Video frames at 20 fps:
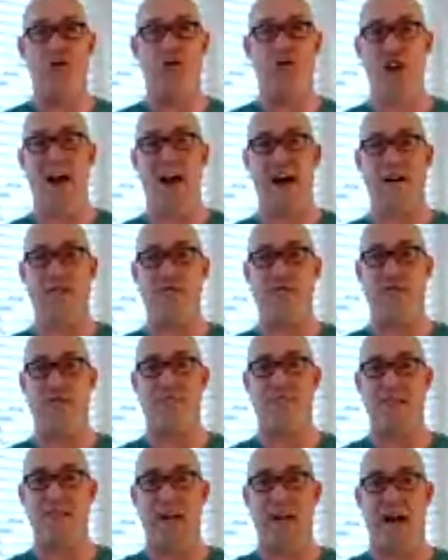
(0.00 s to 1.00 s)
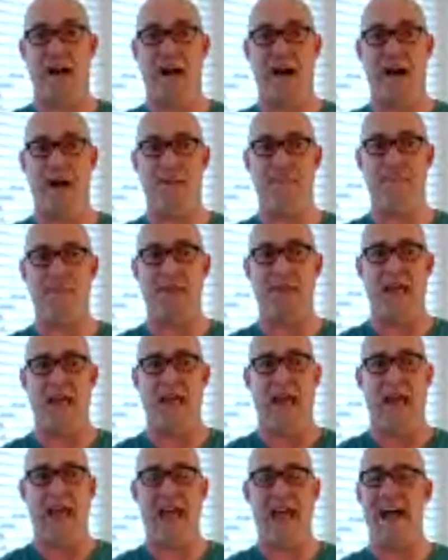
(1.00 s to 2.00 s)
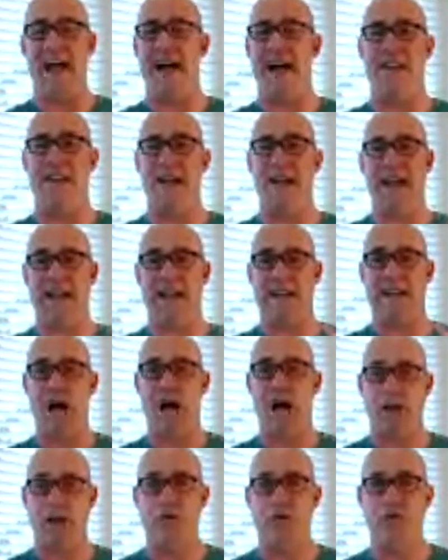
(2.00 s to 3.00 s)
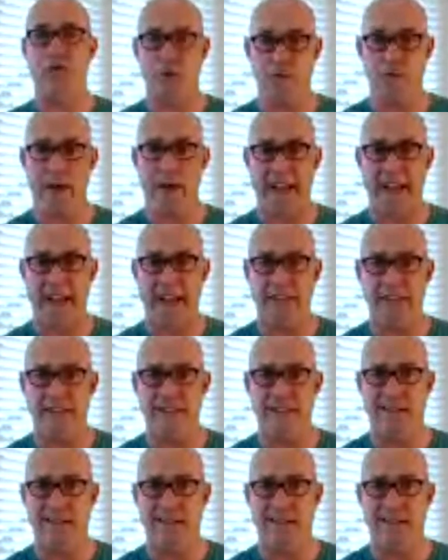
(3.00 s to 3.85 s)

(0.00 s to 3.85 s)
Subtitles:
now Jeff had a college roommate,